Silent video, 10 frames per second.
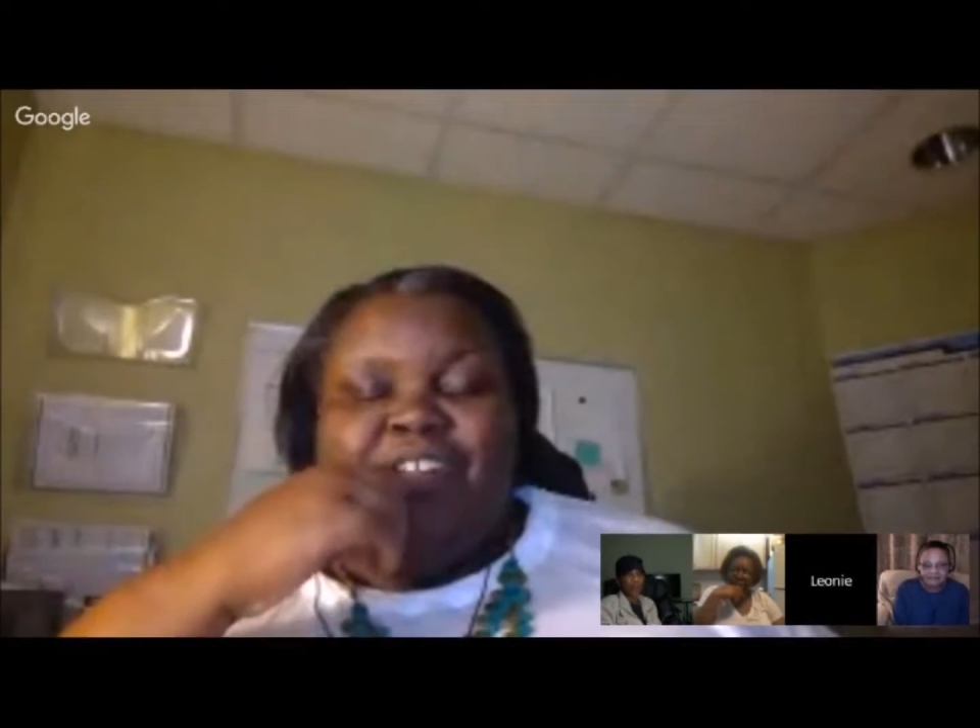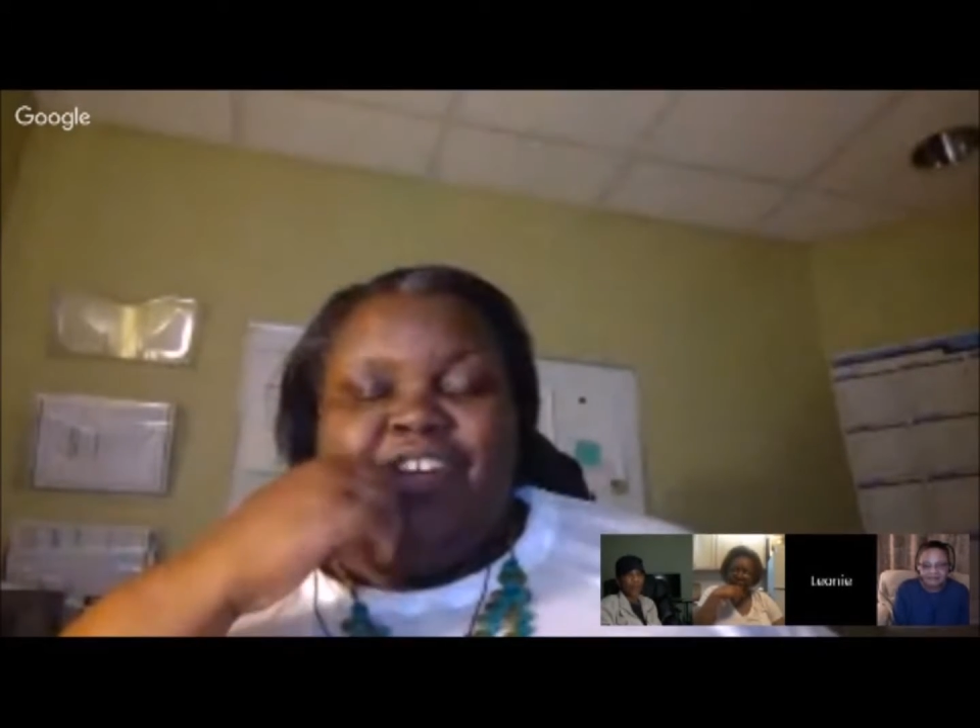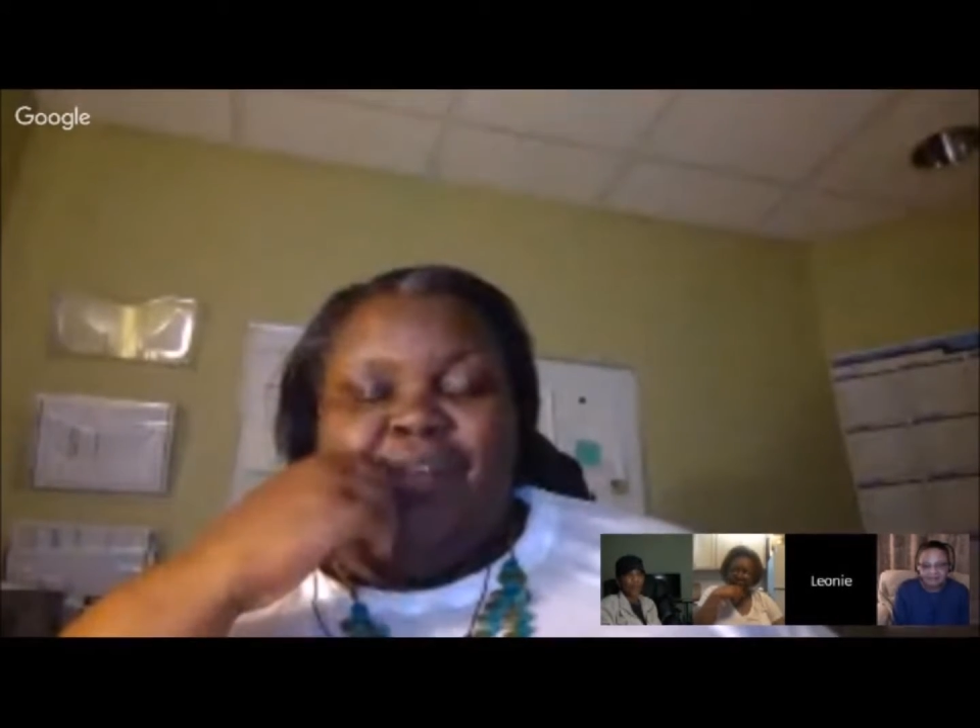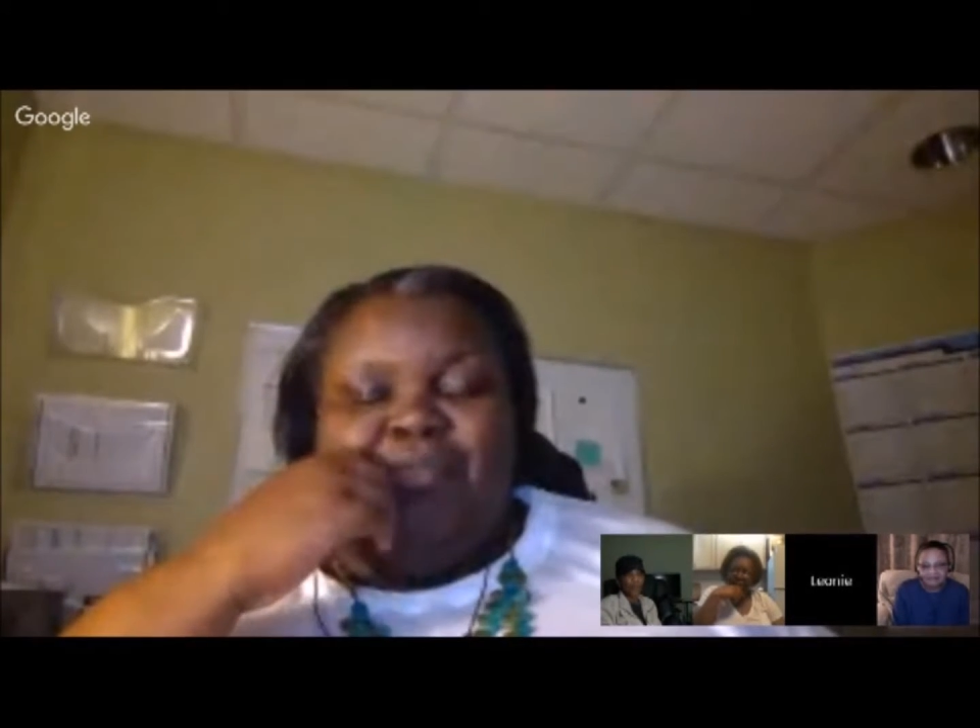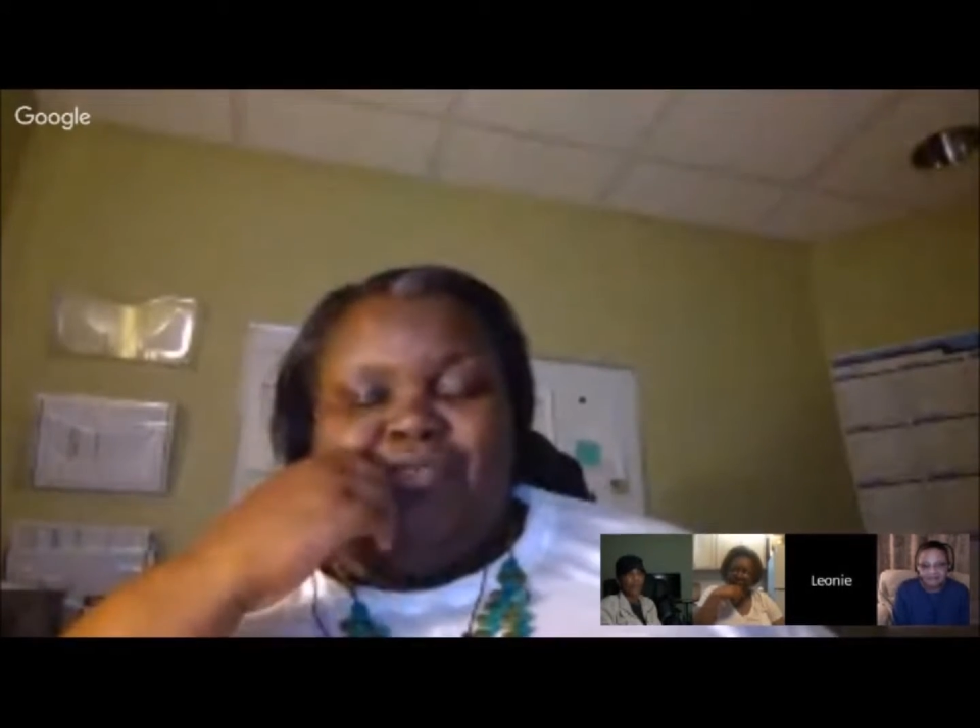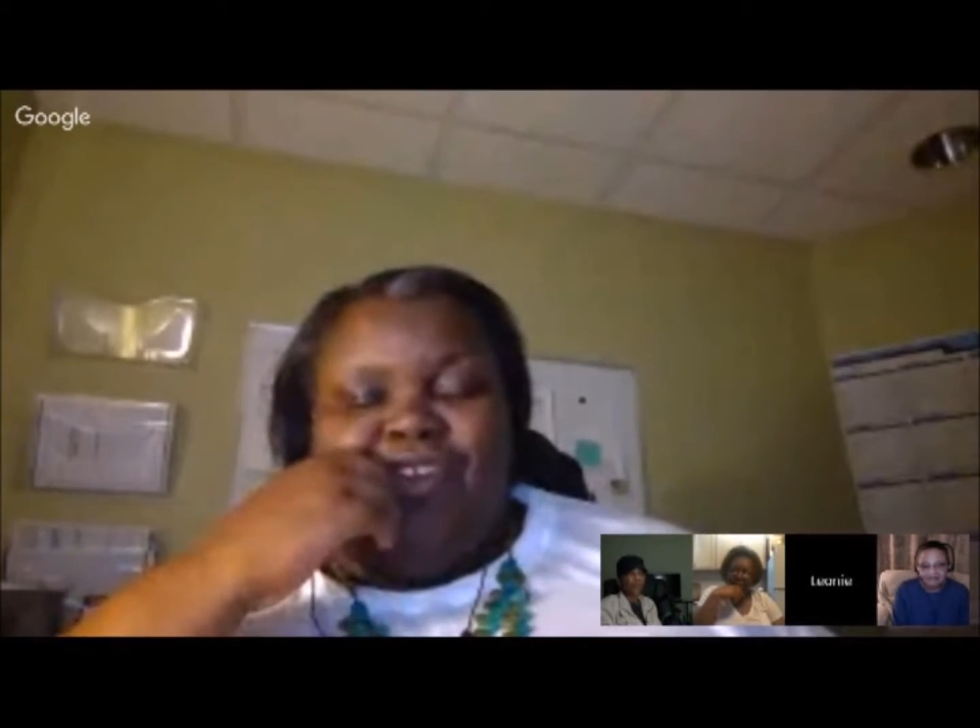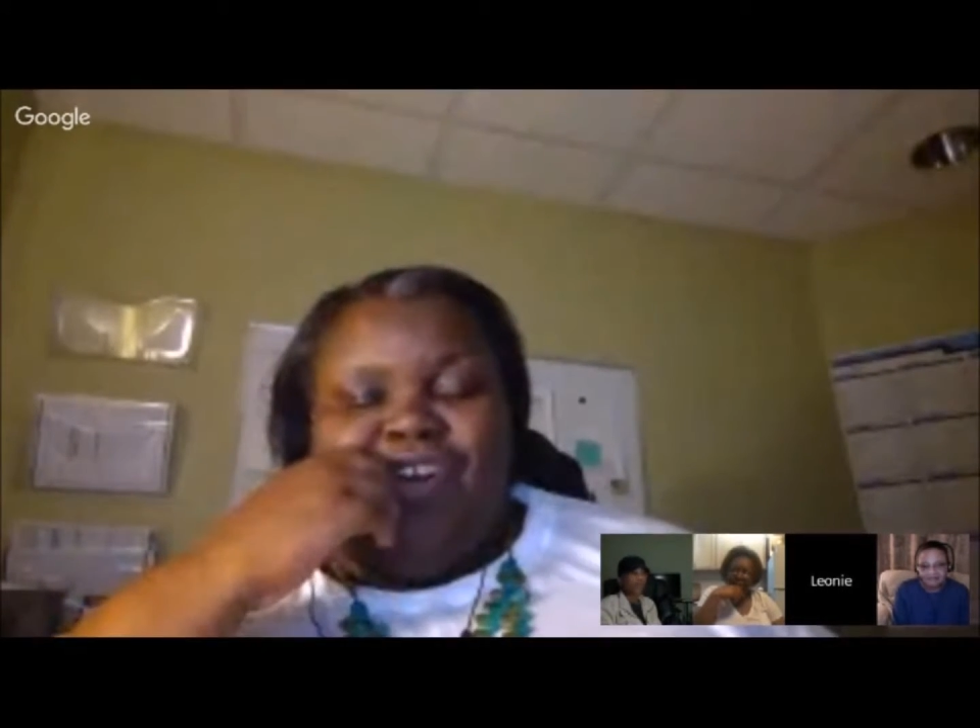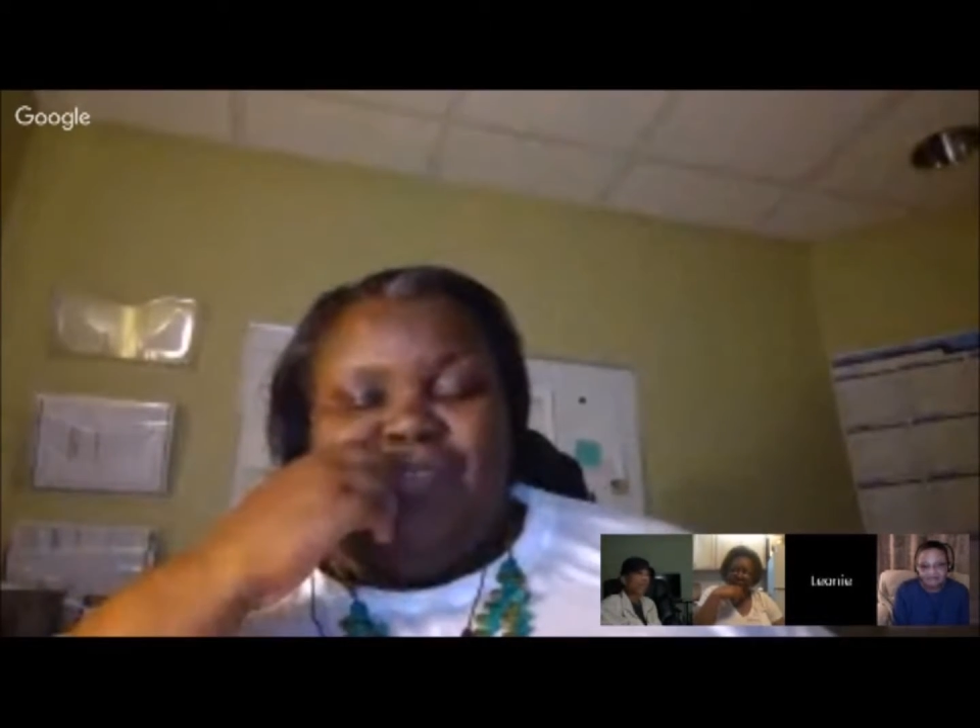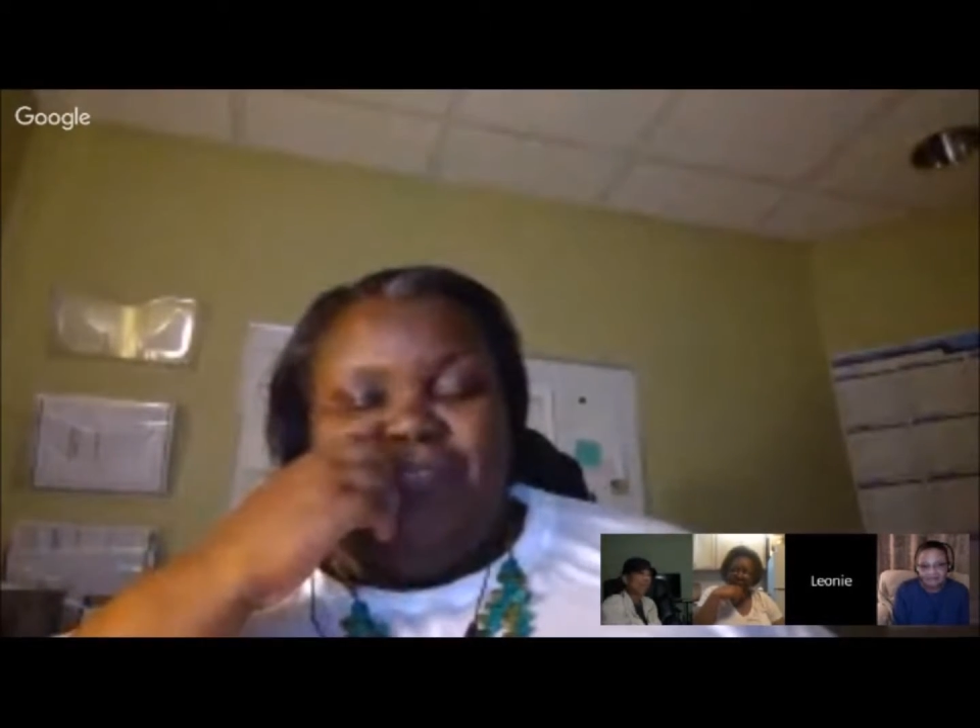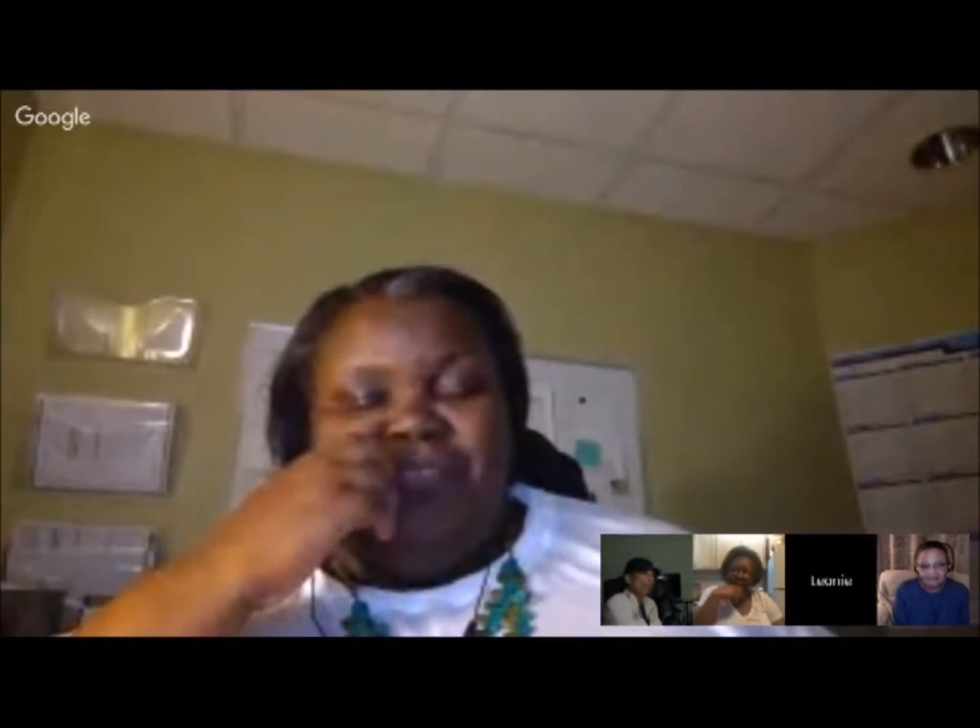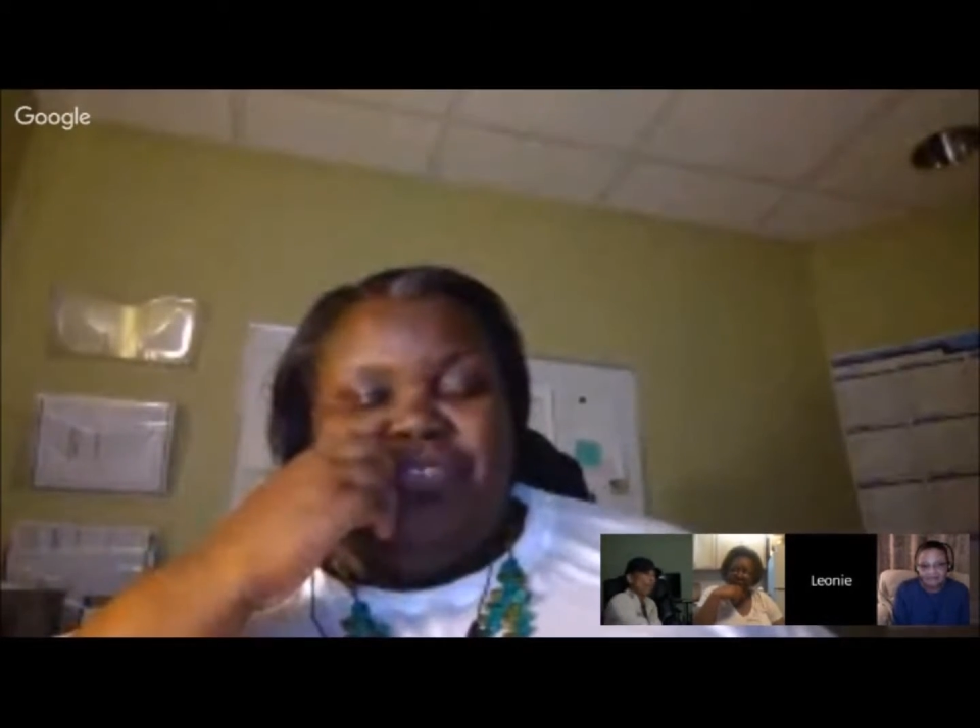comes from